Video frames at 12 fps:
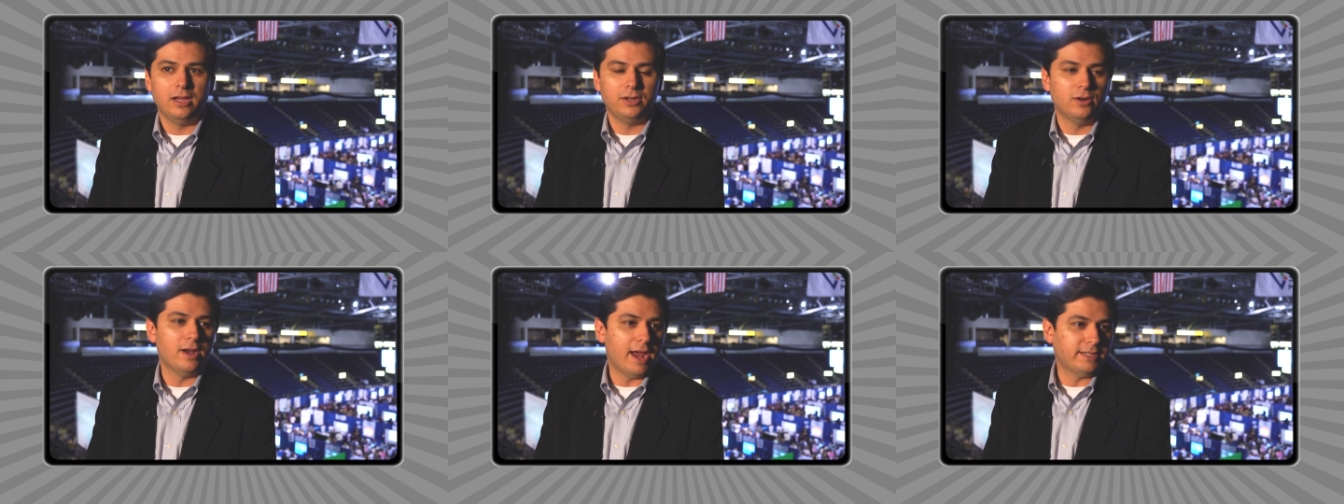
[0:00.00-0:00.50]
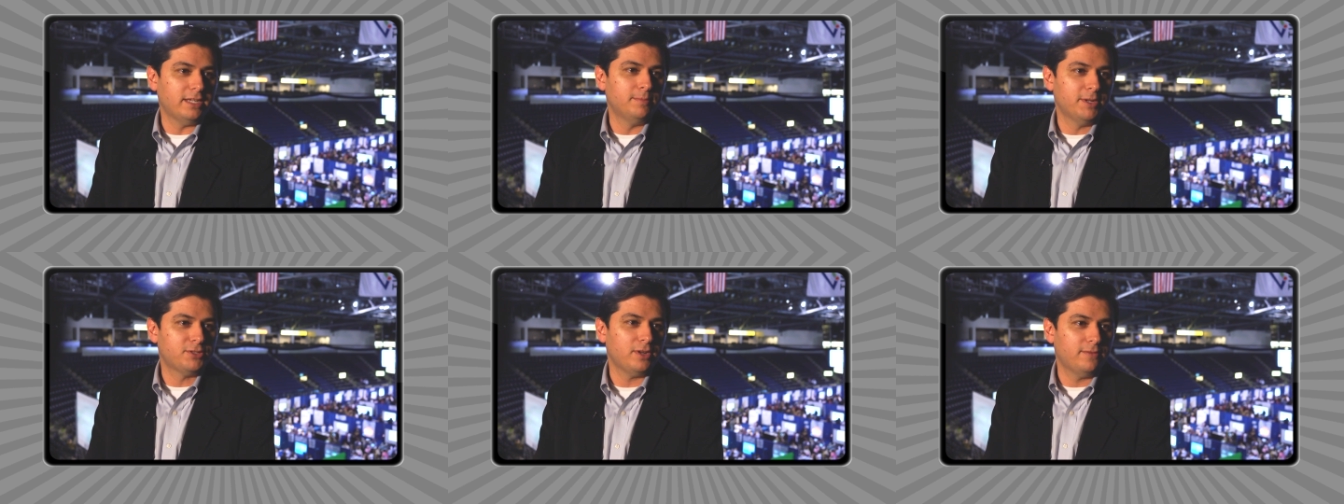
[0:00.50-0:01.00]
your IT
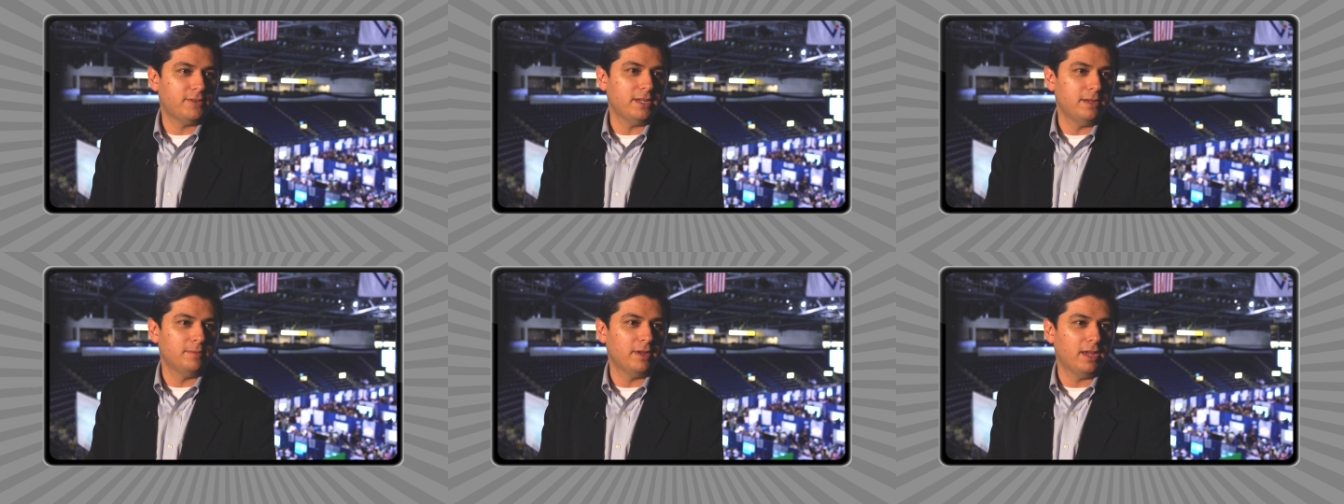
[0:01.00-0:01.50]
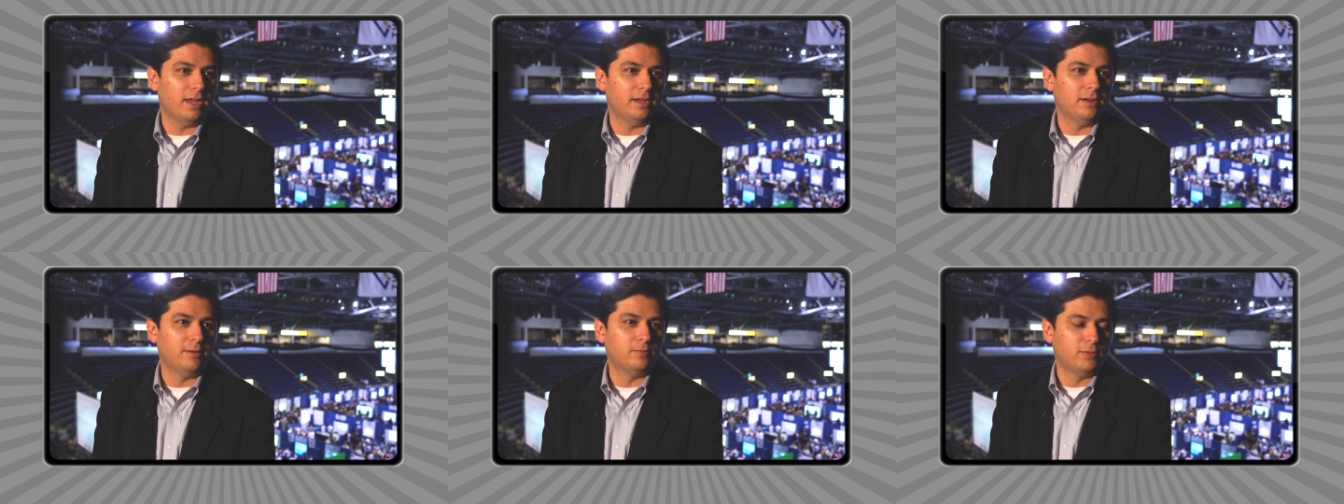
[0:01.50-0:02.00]
administrative team,
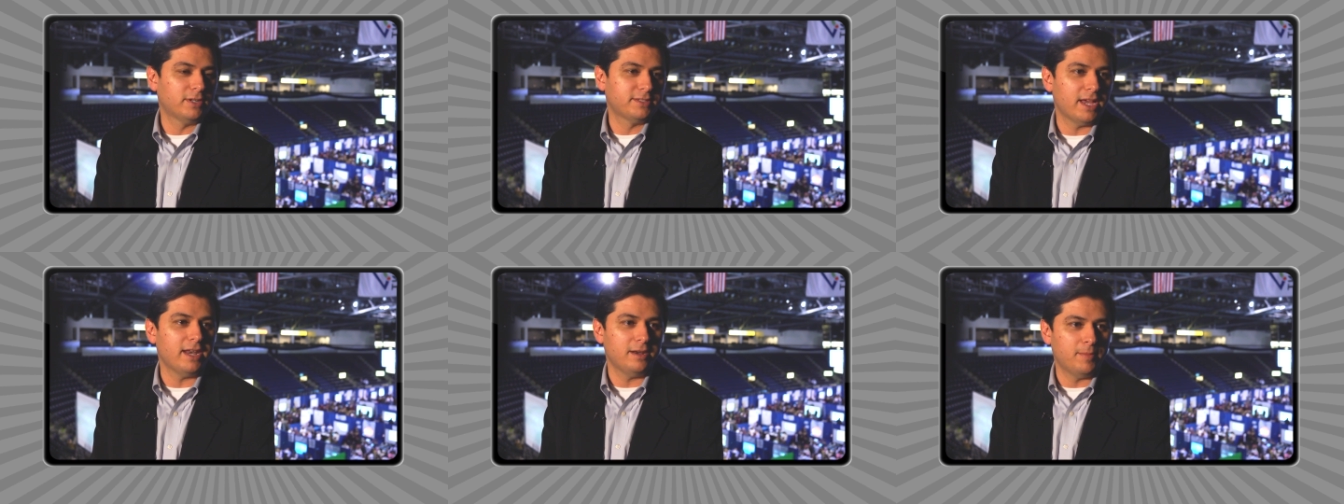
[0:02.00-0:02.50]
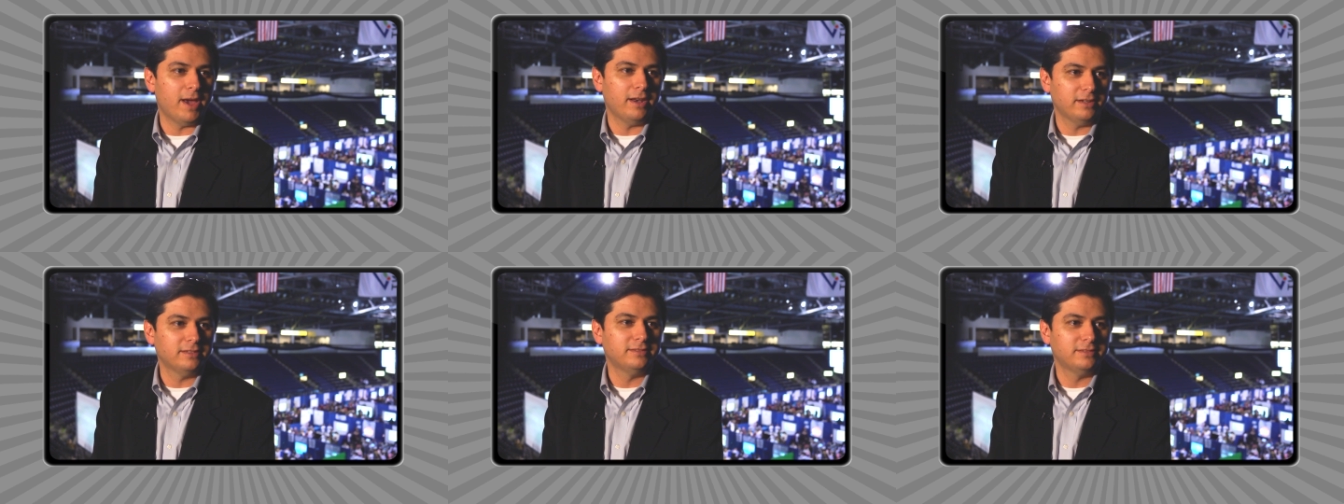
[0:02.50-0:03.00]
and we're excited about it.